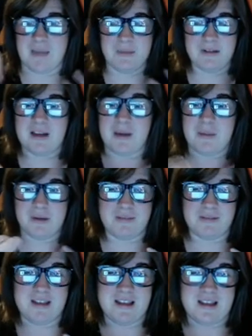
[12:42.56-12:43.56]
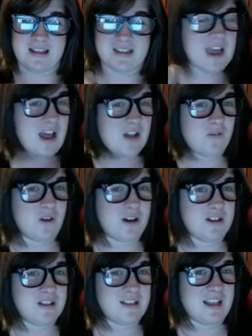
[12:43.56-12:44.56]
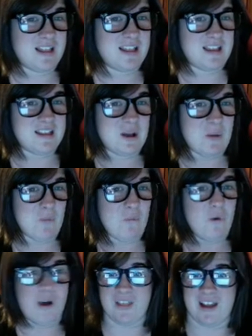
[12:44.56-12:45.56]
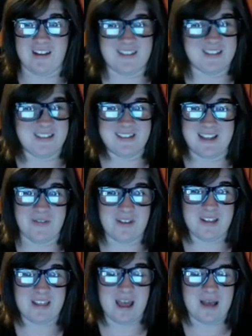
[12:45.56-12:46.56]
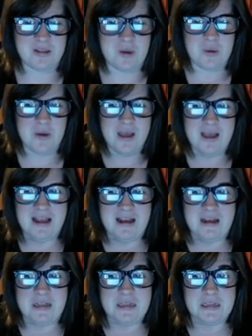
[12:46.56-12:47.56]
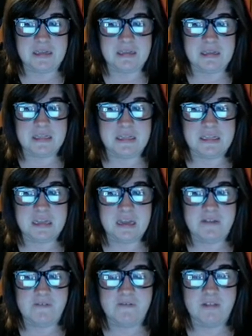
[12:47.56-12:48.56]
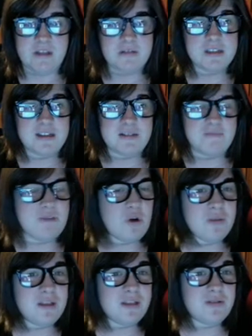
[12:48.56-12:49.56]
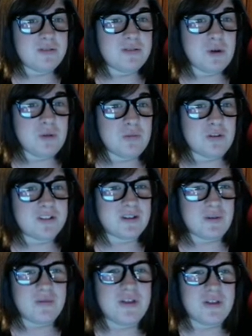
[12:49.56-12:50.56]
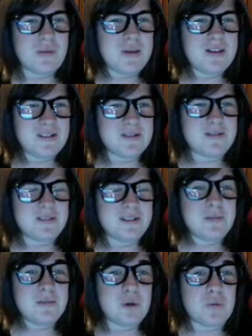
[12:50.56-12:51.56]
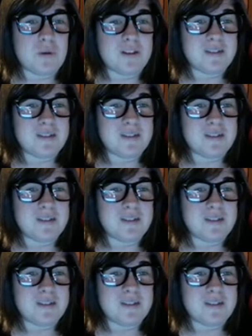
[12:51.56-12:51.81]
coming up with these catchphrases and these one-liners and stuff like that. So, let's hopefully there'll be some good ones. Hopefully there'll be some good ones.